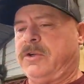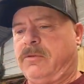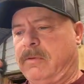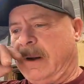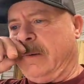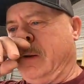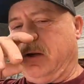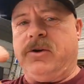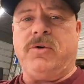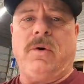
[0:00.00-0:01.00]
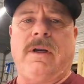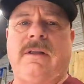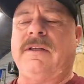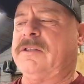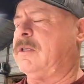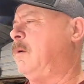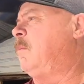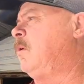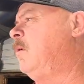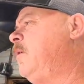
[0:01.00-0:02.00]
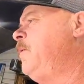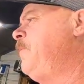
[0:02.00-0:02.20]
it around and enjoy it this summer.